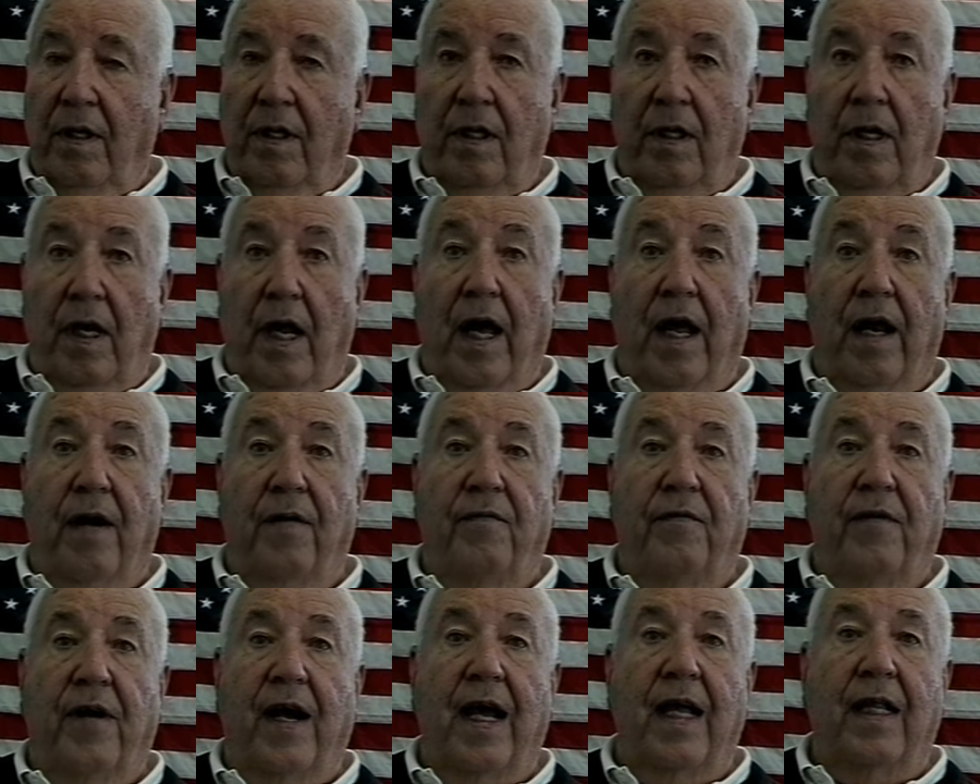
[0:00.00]

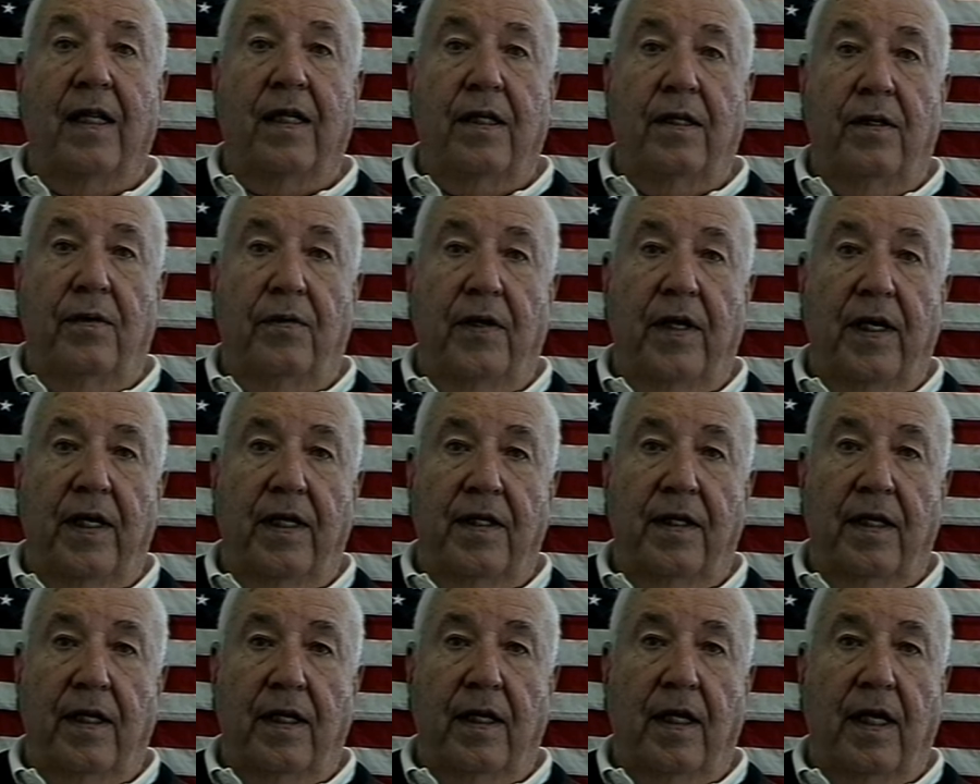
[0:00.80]
nonviolent or
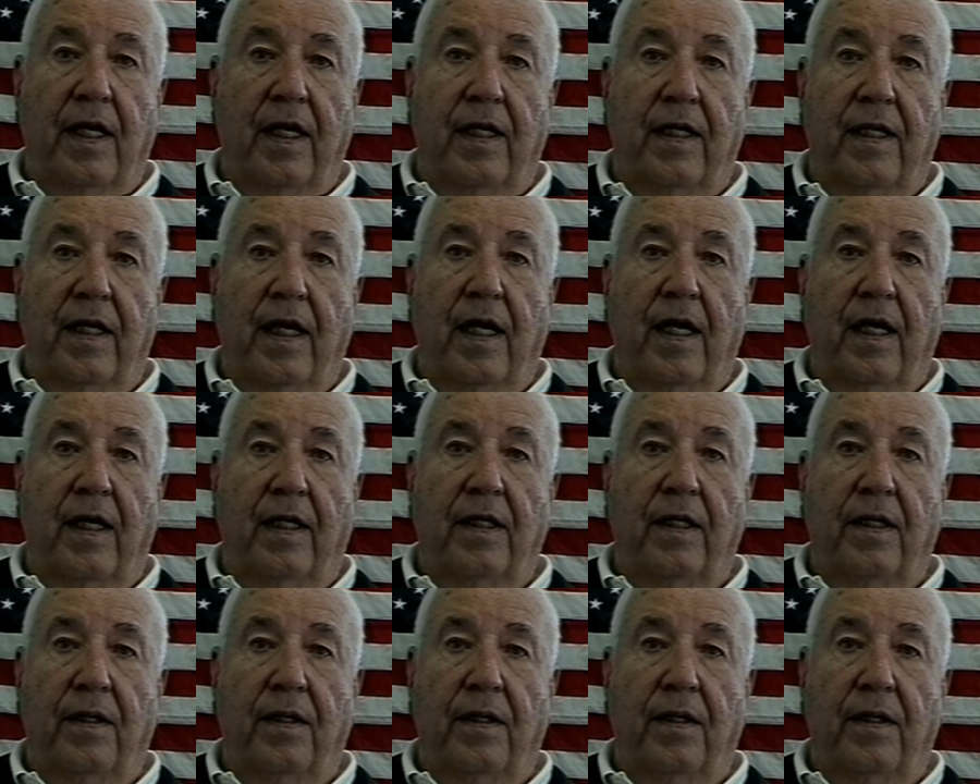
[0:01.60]
anything like that.